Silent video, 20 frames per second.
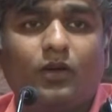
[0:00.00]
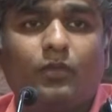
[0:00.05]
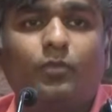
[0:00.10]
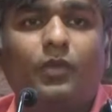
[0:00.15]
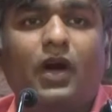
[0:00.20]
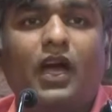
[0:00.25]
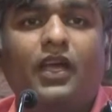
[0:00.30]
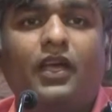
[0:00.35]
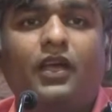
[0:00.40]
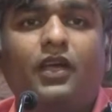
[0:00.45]

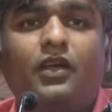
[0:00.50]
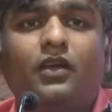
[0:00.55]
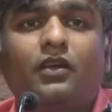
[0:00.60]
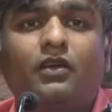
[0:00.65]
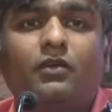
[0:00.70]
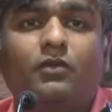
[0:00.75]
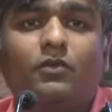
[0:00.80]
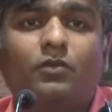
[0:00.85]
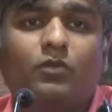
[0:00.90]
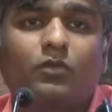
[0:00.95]
by,
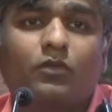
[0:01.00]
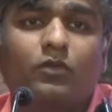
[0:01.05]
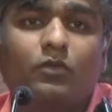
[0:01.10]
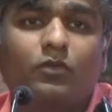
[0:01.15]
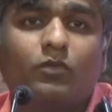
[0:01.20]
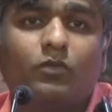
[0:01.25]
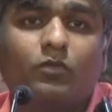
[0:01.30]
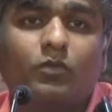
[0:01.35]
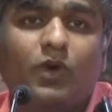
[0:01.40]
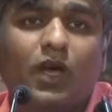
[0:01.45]

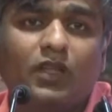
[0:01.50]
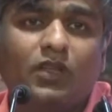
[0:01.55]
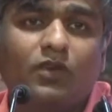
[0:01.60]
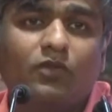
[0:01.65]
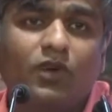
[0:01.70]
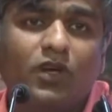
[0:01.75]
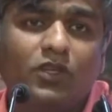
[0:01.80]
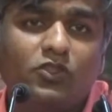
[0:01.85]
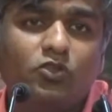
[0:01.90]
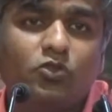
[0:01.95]
by the
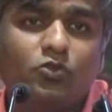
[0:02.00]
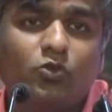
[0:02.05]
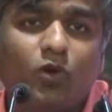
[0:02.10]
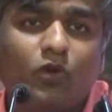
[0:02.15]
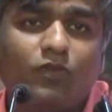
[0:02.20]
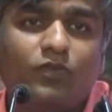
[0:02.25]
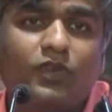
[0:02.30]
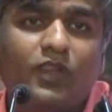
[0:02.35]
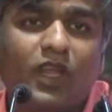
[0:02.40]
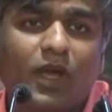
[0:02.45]
virtue
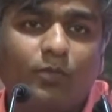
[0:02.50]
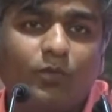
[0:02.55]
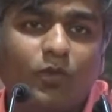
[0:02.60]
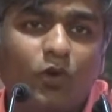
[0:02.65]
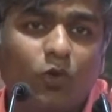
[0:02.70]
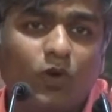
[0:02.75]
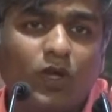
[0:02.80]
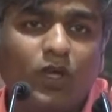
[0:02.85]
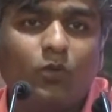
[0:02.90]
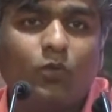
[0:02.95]
of them
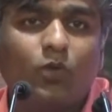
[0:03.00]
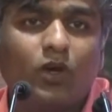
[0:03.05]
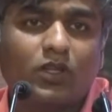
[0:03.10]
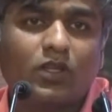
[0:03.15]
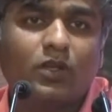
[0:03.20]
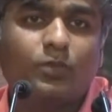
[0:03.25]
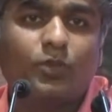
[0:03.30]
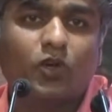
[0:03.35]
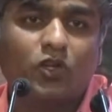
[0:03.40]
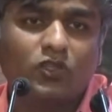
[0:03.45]
knowing what
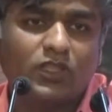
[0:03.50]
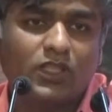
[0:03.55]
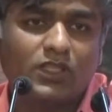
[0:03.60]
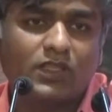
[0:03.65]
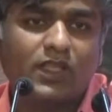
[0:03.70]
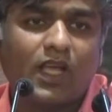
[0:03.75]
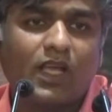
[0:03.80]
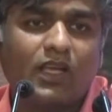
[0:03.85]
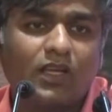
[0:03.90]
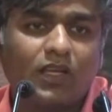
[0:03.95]
the project
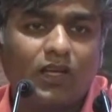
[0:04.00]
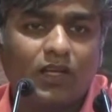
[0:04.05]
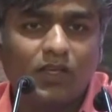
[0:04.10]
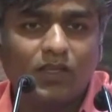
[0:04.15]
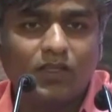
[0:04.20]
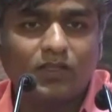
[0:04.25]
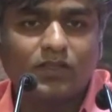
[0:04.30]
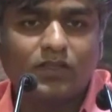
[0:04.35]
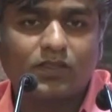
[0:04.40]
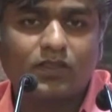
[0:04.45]
cycle
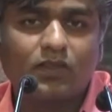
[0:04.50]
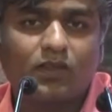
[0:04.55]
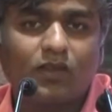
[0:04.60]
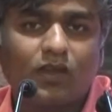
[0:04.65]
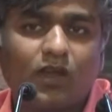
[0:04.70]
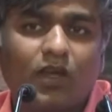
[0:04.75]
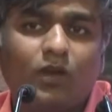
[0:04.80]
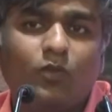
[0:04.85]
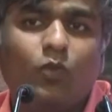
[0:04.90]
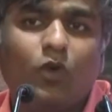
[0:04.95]
is
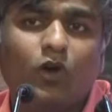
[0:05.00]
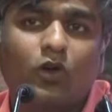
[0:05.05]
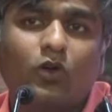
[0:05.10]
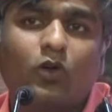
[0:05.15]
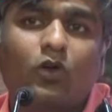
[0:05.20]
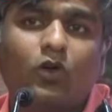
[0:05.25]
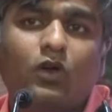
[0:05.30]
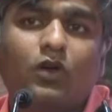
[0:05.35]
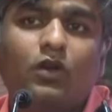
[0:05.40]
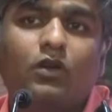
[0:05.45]
and what
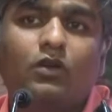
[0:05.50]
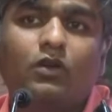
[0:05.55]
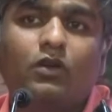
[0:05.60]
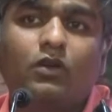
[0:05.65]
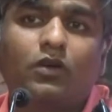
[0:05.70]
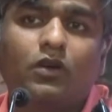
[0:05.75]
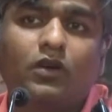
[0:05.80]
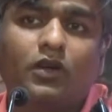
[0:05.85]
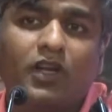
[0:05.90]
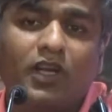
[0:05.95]
all
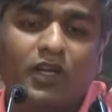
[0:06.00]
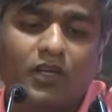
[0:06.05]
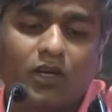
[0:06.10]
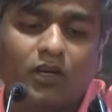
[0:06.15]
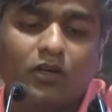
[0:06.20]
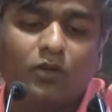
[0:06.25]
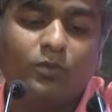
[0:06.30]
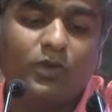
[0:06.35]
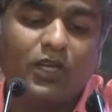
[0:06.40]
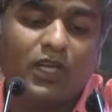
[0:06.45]
uh, data
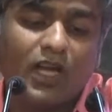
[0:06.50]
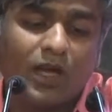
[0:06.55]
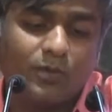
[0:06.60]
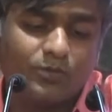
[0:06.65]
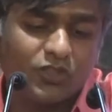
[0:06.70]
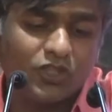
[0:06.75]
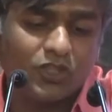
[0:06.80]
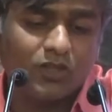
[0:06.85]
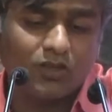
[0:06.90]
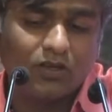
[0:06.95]
to be
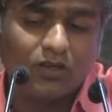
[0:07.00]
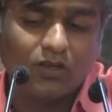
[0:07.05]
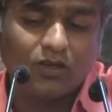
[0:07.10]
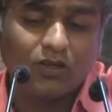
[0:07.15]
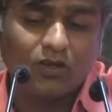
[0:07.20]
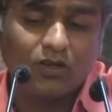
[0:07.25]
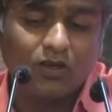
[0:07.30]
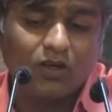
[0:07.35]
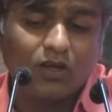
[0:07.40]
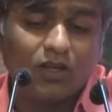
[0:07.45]
captured,
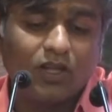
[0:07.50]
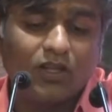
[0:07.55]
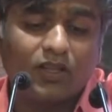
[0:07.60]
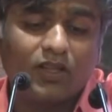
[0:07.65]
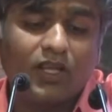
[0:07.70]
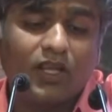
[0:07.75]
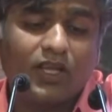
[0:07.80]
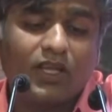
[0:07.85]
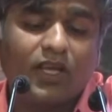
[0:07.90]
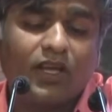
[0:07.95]

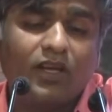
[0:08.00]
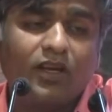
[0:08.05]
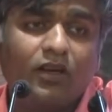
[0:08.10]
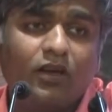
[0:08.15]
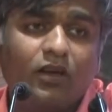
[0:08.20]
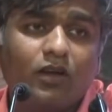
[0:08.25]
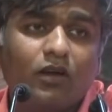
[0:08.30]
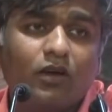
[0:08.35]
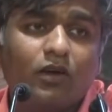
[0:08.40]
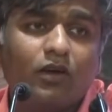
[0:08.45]
they
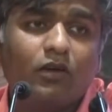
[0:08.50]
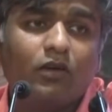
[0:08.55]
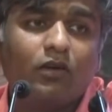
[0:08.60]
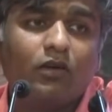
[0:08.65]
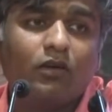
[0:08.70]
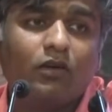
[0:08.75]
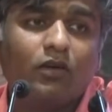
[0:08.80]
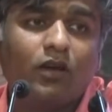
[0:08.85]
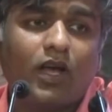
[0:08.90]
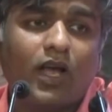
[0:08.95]
can
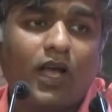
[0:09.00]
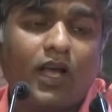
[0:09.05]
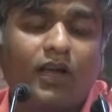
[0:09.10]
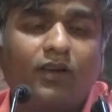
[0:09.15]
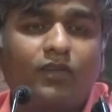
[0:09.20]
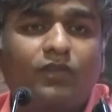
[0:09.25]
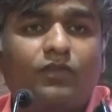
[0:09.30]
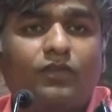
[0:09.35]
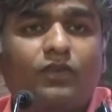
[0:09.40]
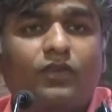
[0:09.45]
uh,
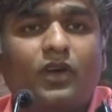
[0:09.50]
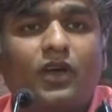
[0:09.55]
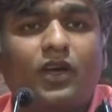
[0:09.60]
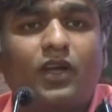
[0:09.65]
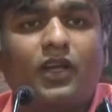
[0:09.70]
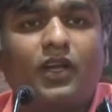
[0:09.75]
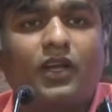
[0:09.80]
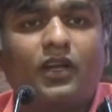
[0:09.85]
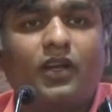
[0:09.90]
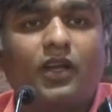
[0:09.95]
have
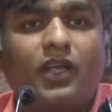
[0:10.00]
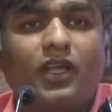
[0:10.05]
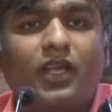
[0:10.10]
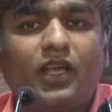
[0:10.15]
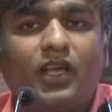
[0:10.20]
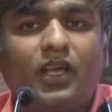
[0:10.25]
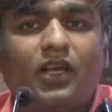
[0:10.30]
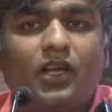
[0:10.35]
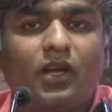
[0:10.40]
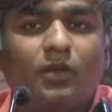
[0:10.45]
an
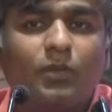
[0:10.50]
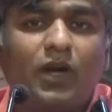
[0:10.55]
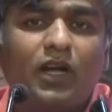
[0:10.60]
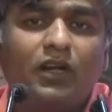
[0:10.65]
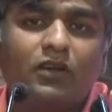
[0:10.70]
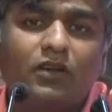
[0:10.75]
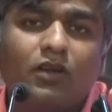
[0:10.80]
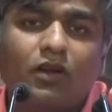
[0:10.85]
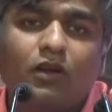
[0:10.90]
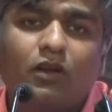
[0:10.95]

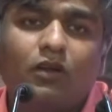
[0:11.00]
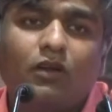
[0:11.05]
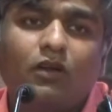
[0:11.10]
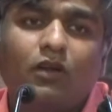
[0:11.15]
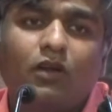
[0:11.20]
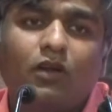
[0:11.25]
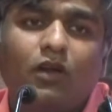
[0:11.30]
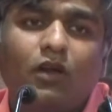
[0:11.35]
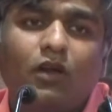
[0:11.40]
incremental